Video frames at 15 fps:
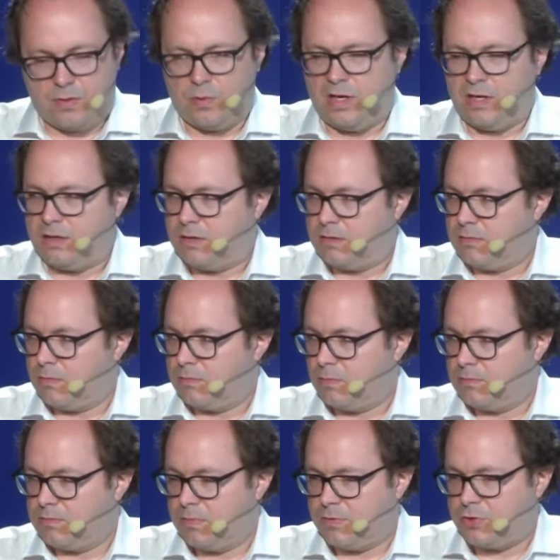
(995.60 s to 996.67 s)
when
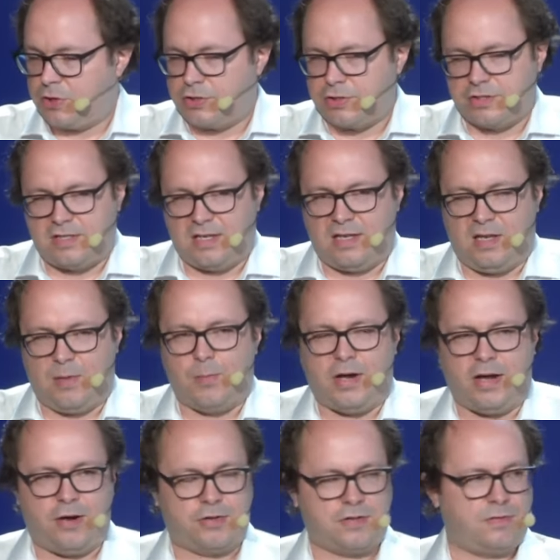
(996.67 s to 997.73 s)
Churchill said the
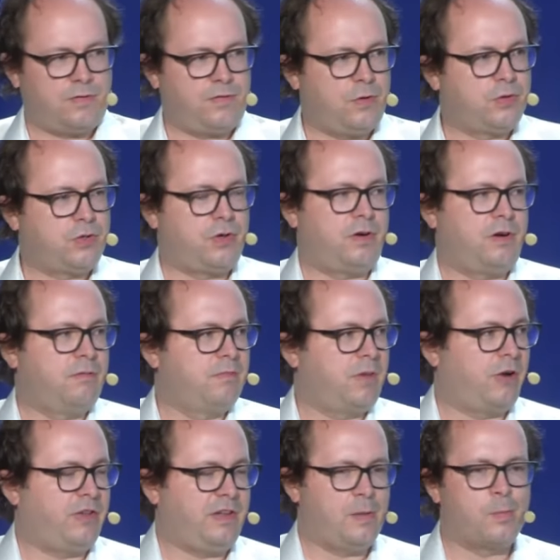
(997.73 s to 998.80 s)
empires of the future
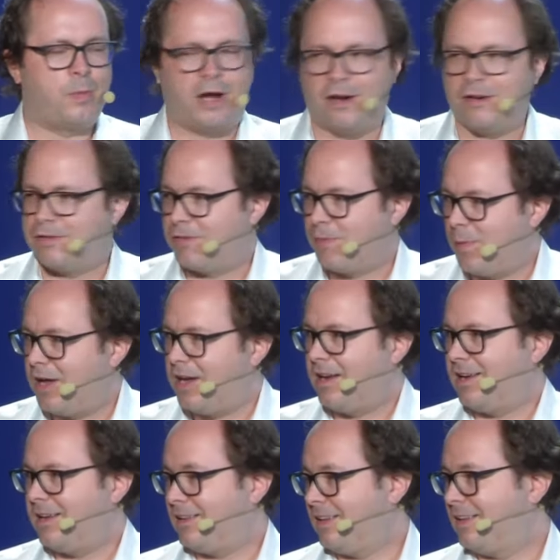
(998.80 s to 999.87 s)
are the empires of the
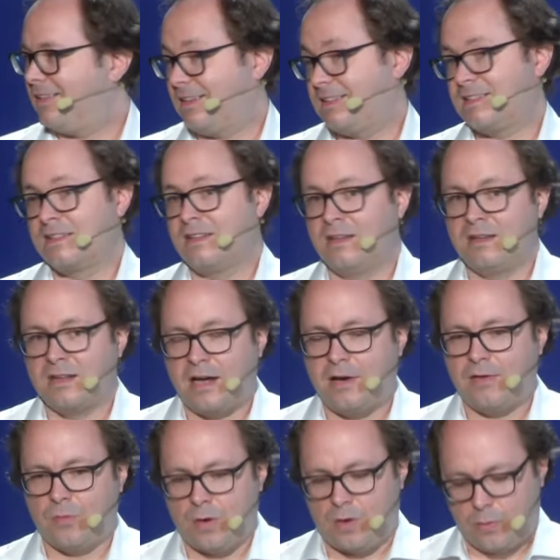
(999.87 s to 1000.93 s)
mind, I think that's
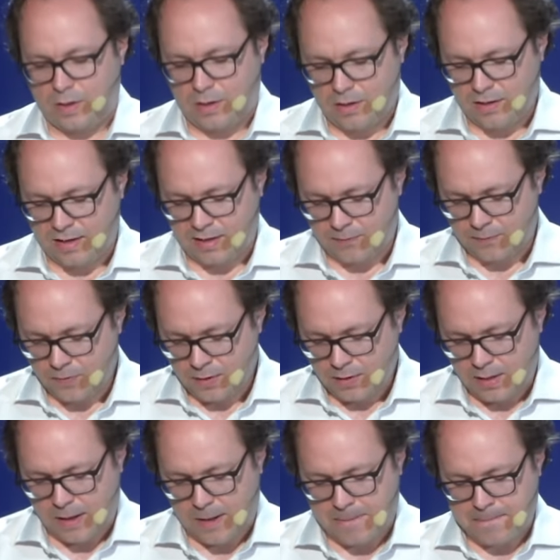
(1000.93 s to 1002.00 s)
kind of where we are now.
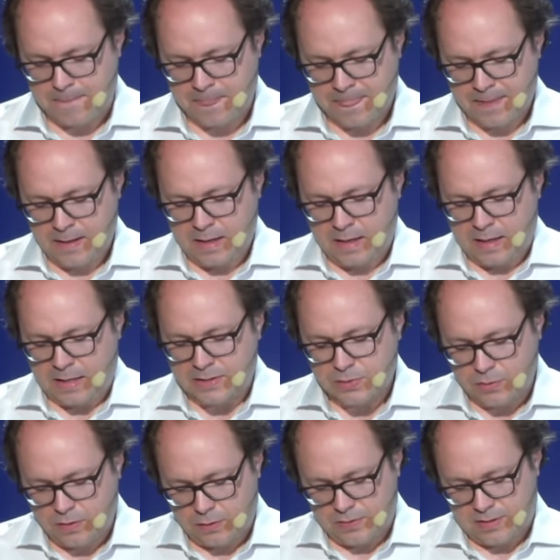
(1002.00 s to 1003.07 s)

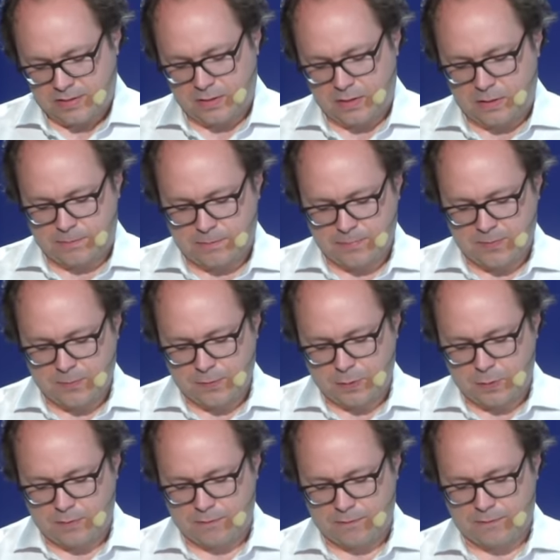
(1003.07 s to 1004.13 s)
There are
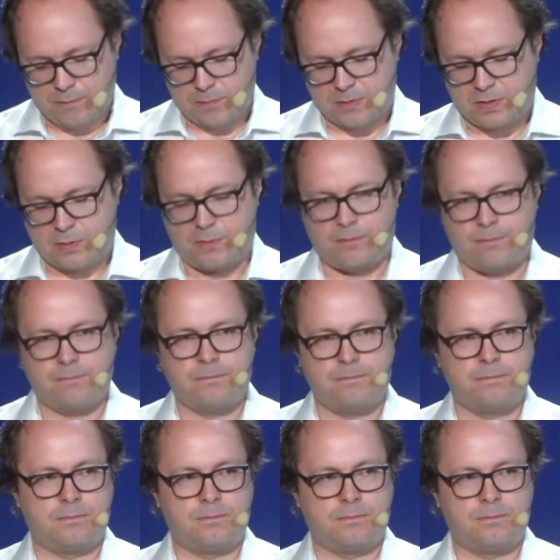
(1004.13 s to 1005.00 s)
people who have sort of